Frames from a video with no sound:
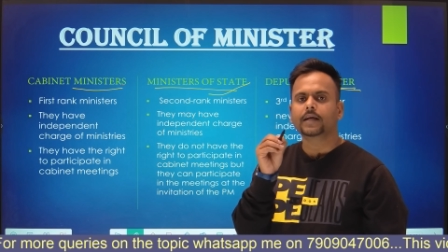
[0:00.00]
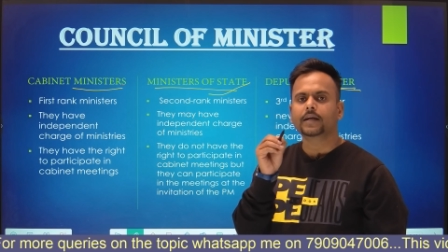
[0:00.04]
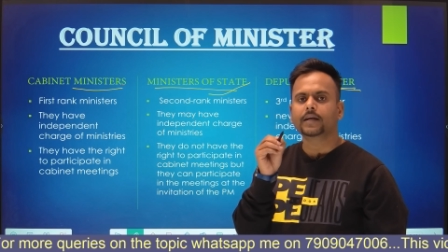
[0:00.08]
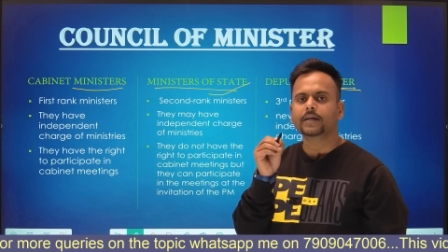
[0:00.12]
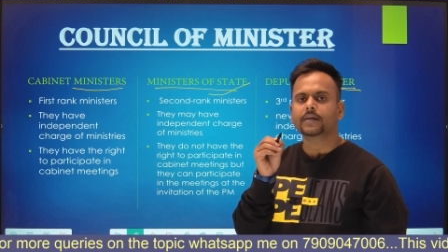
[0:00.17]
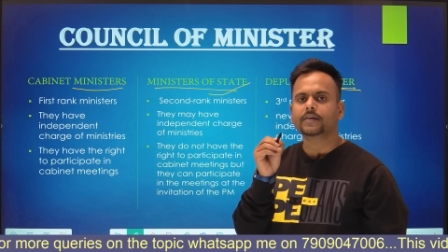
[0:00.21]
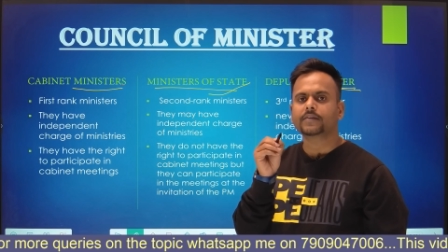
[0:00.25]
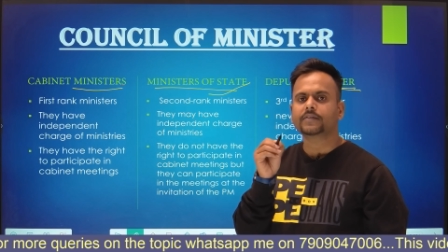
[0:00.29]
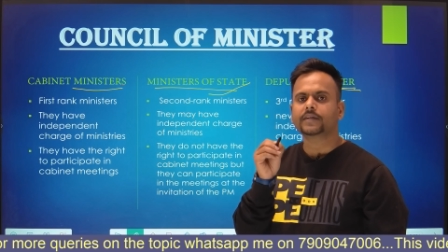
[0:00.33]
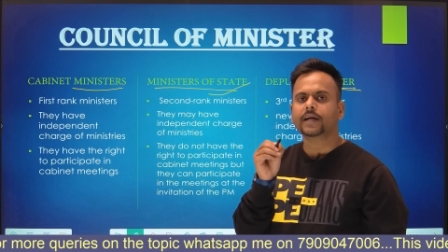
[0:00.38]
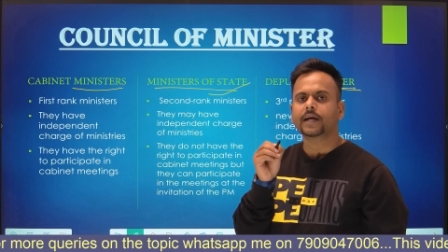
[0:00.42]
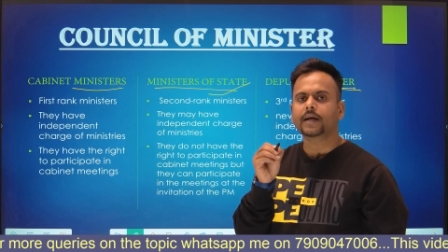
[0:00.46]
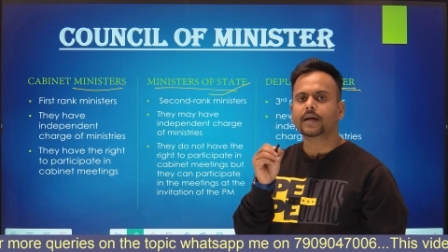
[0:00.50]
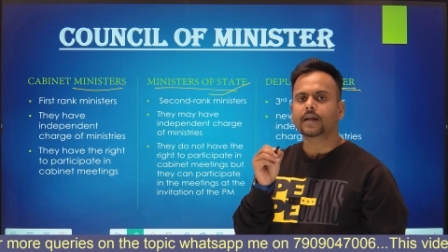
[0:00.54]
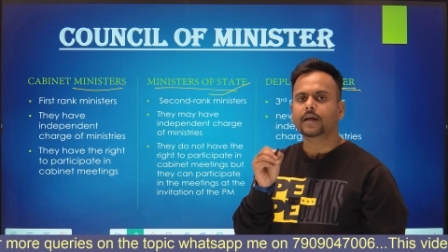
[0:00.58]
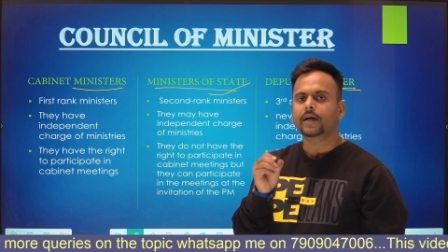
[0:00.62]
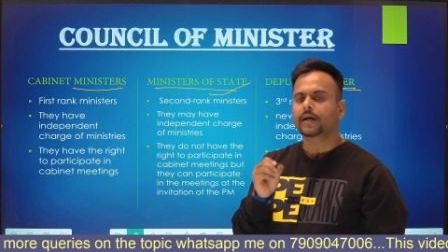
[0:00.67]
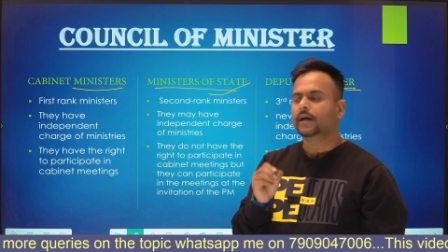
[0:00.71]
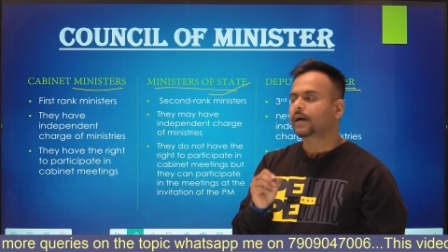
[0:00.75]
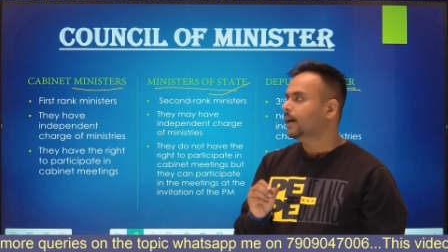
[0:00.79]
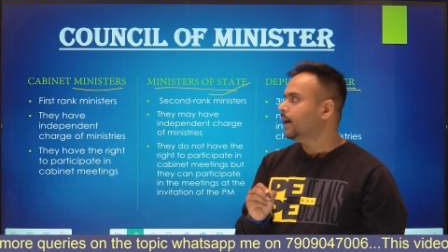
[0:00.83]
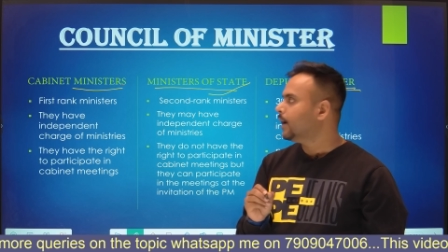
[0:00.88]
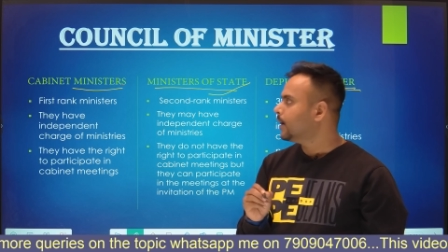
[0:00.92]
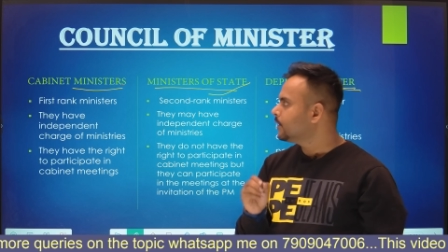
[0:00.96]

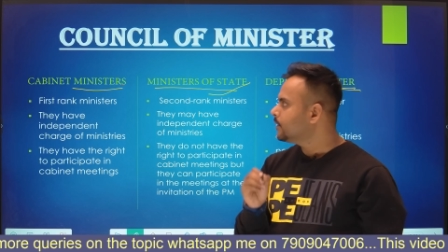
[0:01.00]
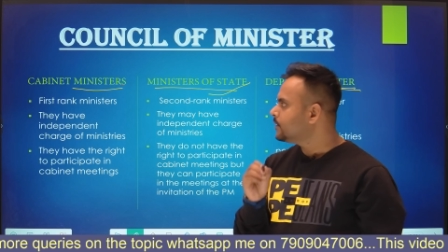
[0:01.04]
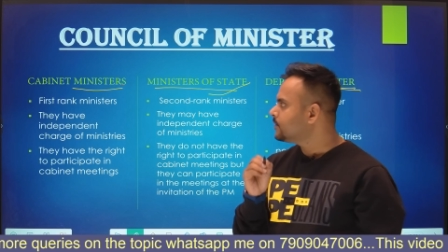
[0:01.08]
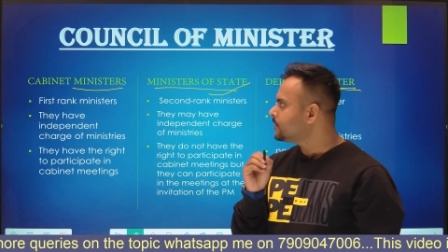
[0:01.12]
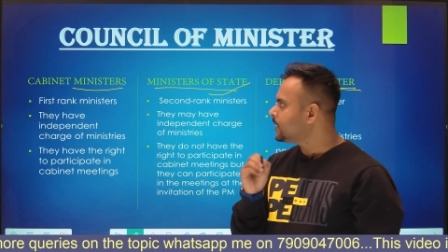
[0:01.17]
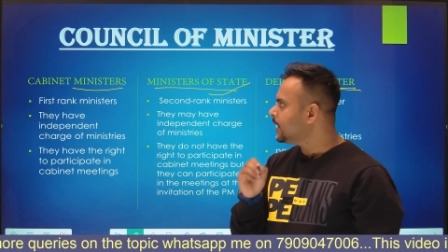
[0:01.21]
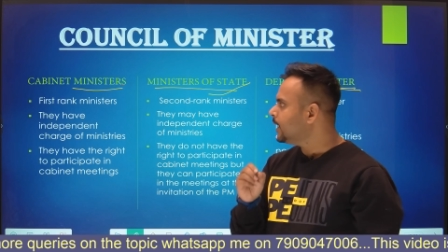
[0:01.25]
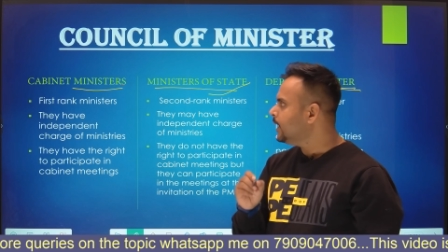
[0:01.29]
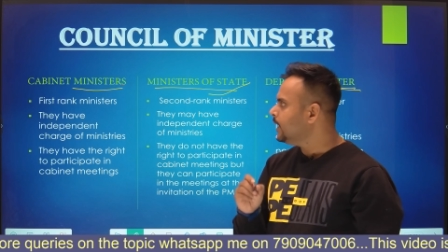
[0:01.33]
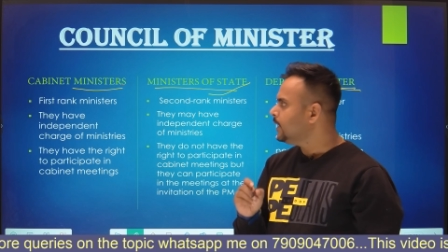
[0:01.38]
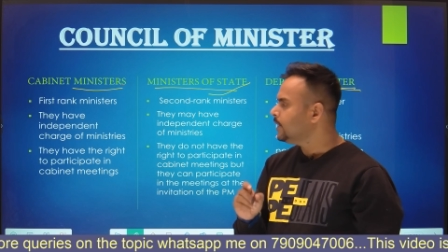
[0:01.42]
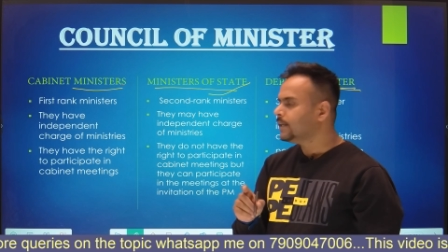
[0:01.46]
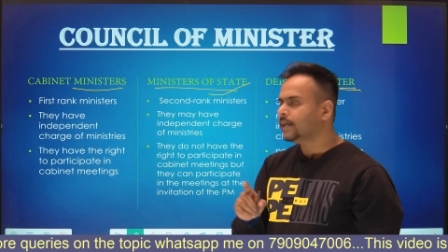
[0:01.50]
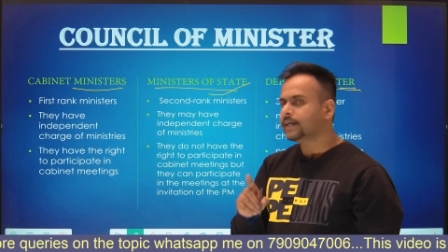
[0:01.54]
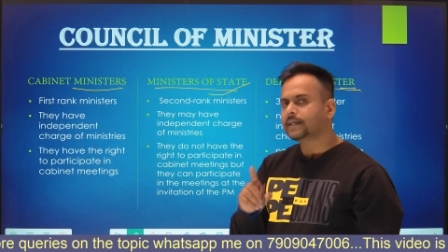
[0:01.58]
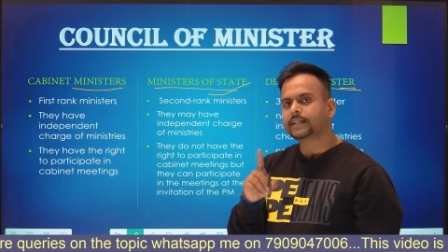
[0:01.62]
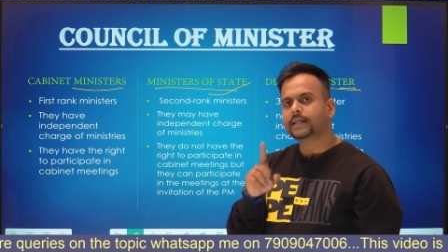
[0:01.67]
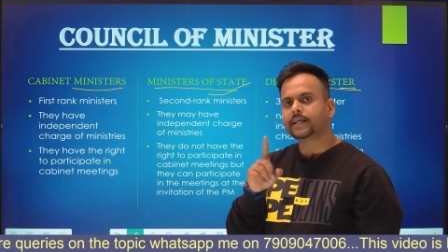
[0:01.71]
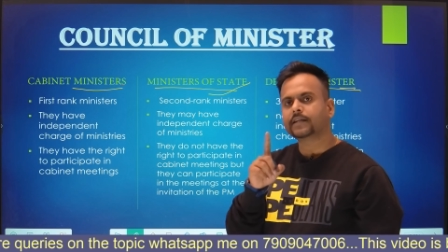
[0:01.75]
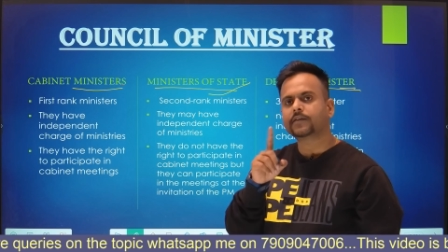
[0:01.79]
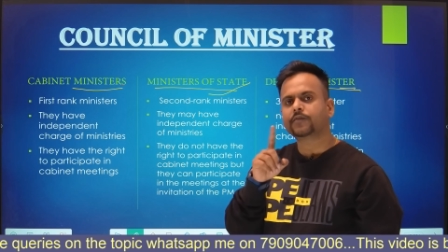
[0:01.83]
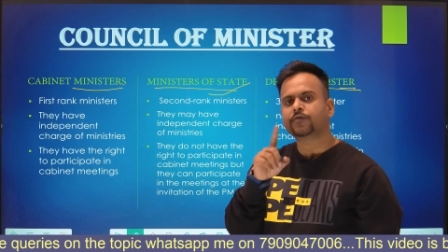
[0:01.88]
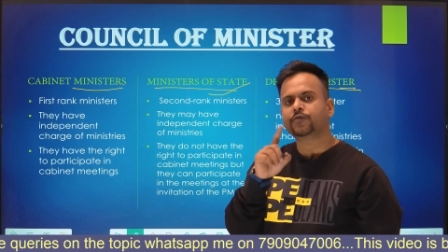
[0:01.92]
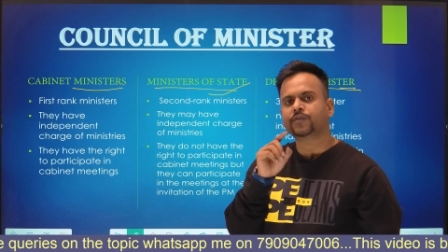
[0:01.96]
understanding that they are
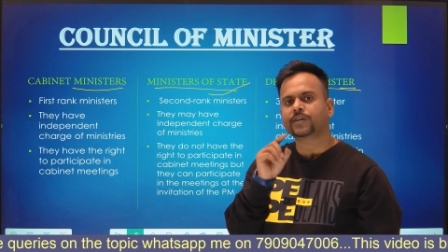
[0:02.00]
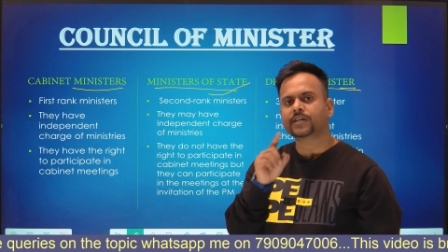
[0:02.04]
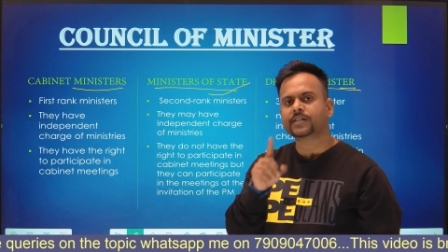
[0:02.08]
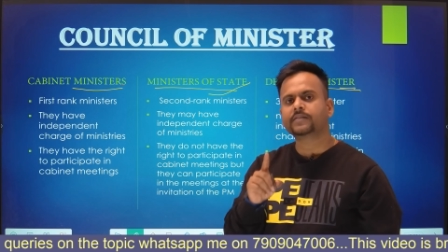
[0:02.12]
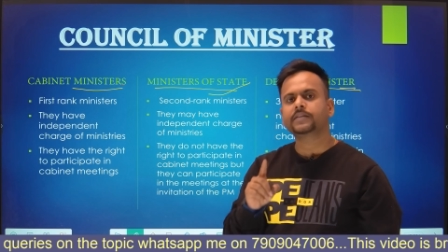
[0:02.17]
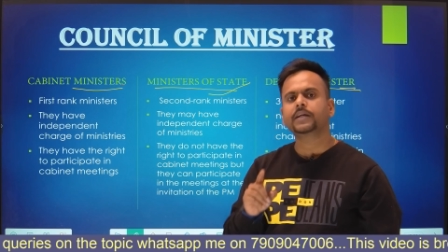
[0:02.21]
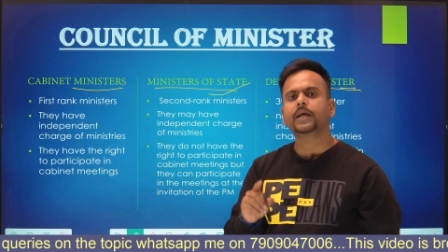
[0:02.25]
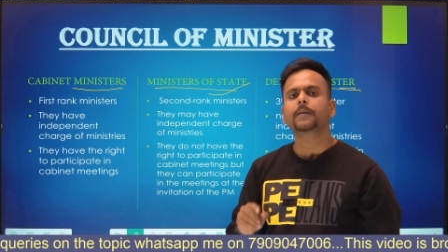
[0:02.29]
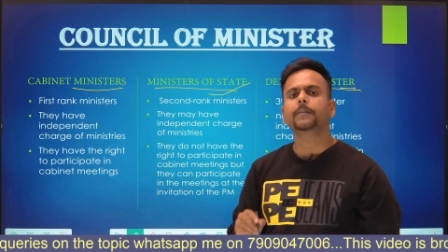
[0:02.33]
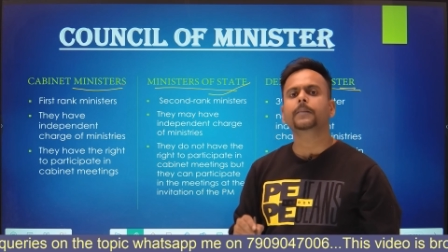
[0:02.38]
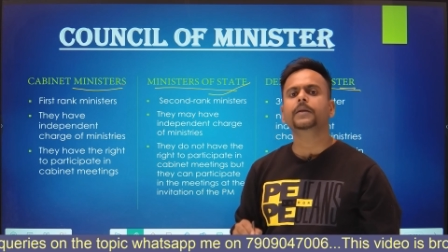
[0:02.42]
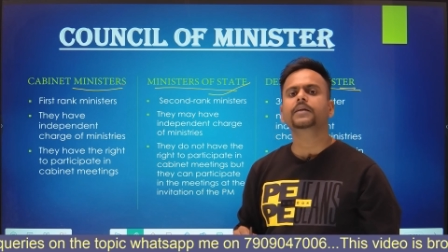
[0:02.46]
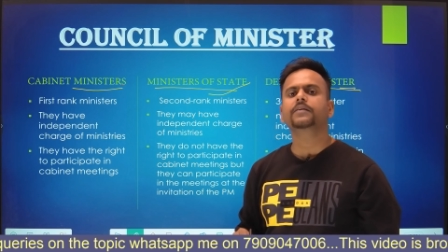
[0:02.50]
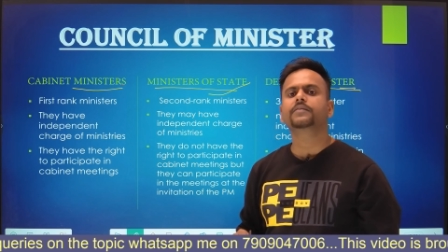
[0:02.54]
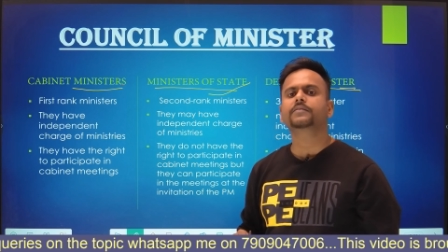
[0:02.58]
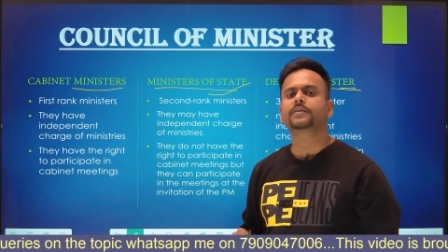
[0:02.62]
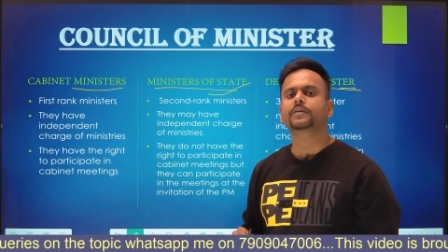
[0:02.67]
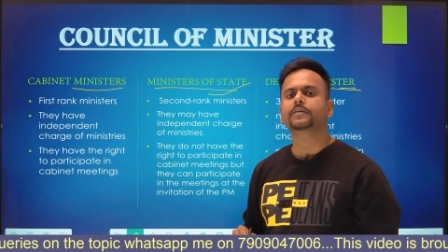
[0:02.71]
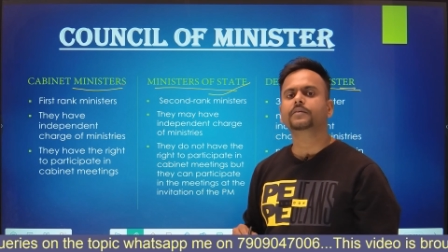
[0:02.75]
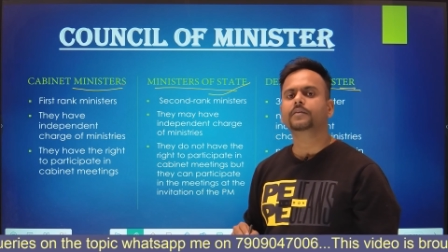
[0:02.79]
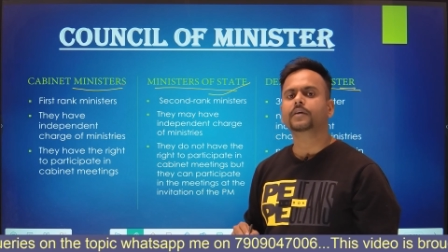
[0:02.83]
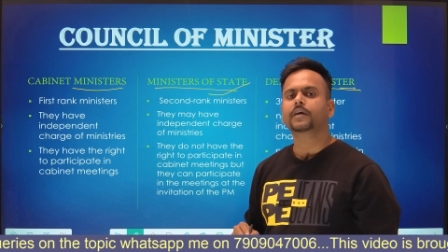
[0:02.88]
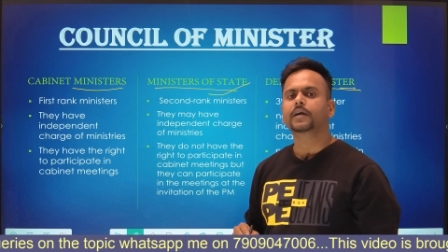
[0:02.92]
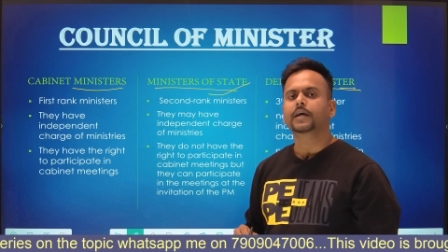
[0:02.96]
the first rank
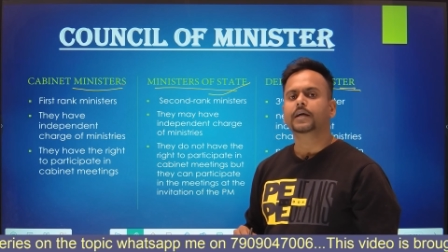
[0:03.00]
ministers.